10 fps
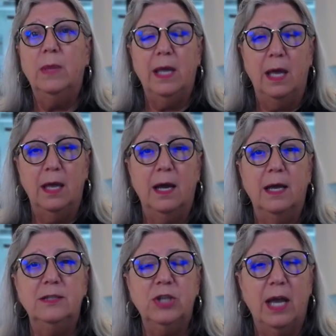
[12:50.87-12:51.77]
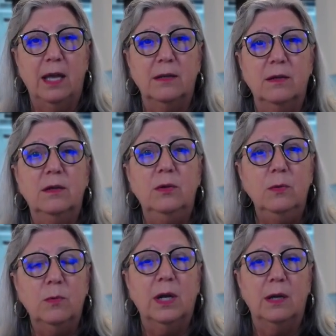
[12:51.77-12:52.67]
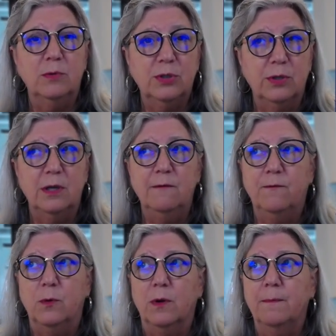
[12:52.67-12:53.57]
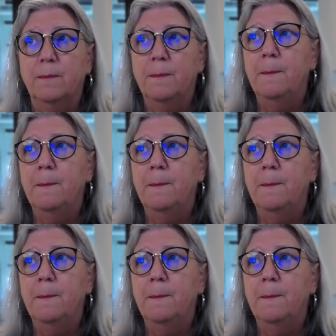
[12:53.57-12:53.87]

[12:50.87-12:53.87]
My AI chat knew what I was looking for.